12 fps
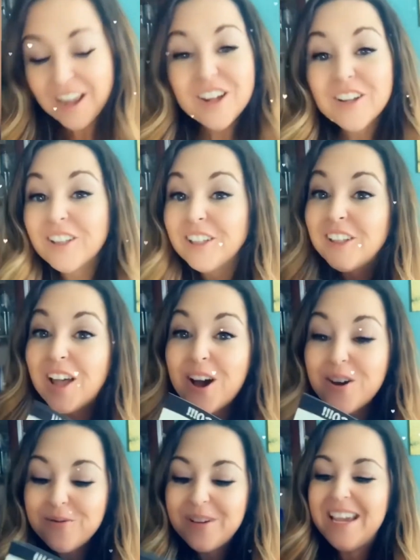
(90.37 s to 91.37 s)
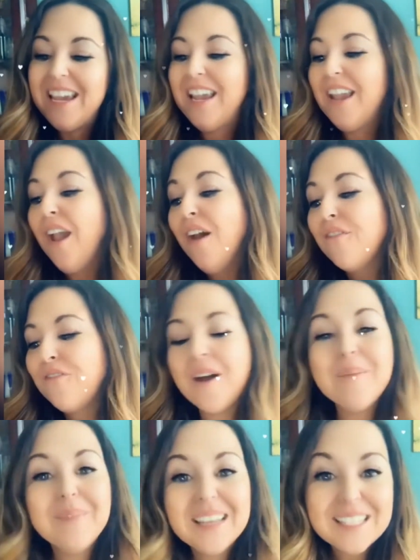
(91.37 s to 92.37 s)
Chloe from
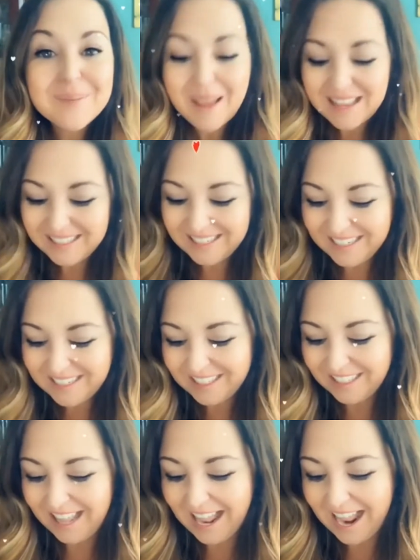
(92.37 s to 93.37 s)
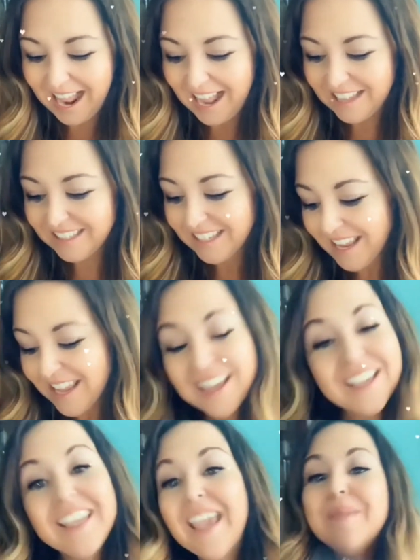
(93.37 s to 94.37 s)
Miss Benson's class,
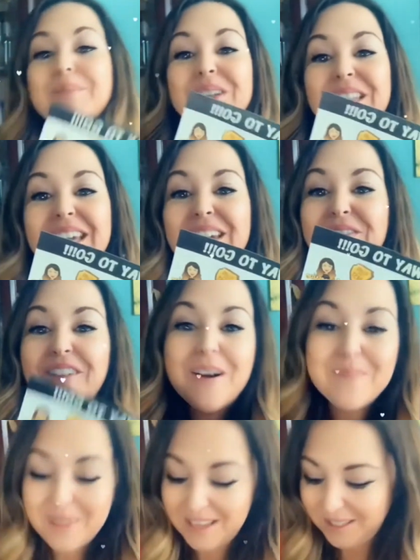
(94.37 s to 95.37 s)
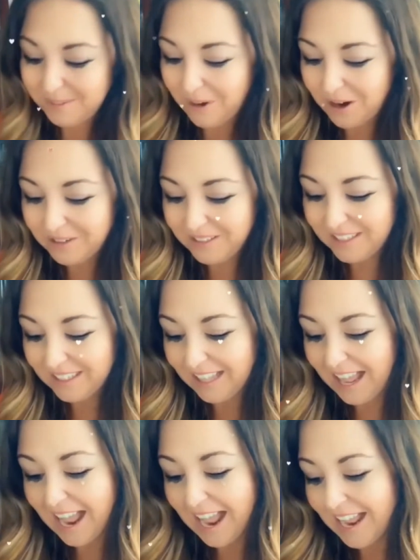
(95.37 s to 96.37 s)
Kimberly from Miss Martin's
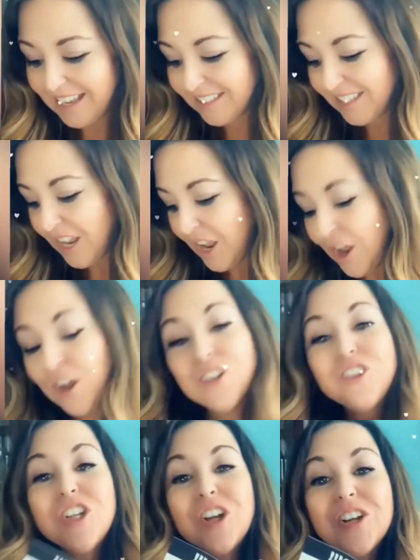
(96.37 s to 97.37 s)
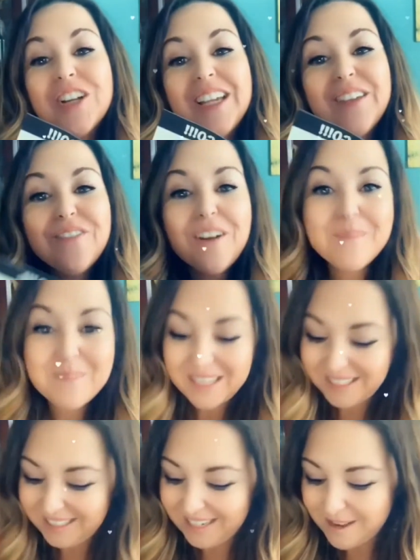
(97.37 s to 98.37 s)
class, Journey from Miss
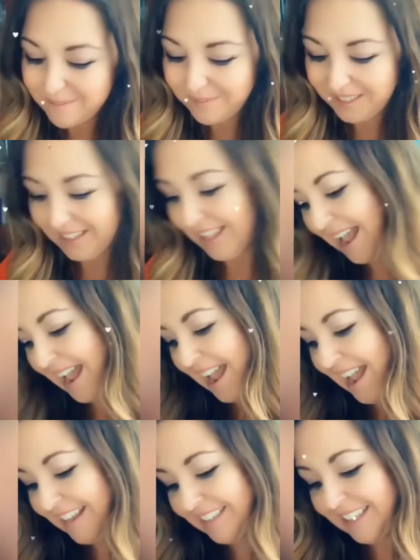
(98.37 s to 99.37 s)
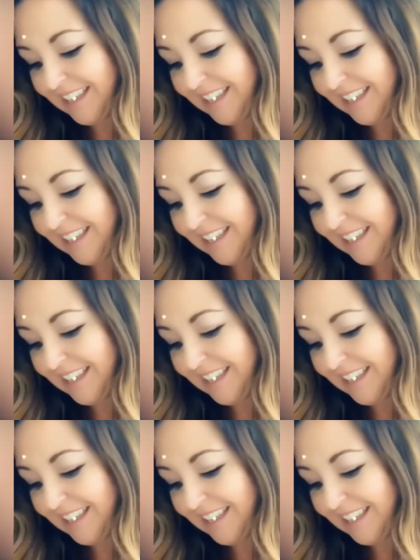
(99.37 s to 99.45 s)
Sims class,